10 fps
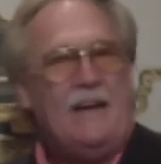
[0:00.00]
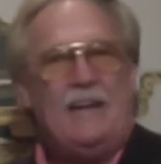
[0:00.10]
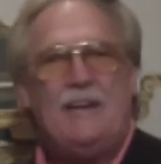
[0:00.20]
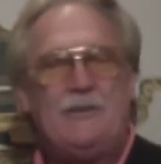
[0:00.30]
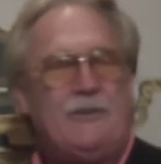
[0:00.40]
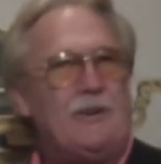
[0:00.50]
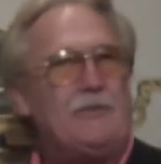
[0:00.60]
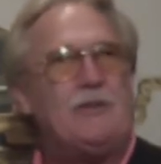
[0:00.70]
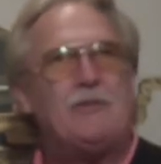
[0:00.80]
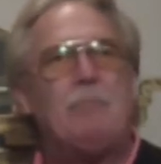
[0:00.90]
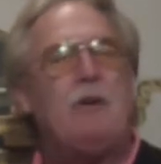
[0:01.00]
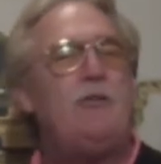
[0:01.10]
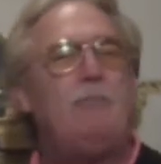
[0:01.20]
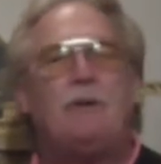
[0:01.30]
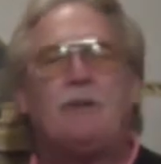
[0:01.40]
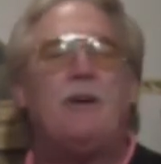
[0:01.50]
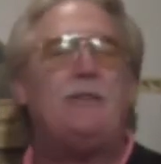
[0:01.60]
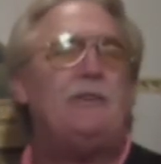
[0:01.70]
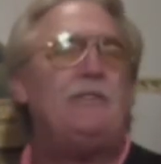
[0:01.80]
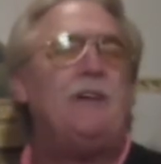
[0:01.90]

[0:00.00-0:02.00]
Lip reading: He's just as smooth because he's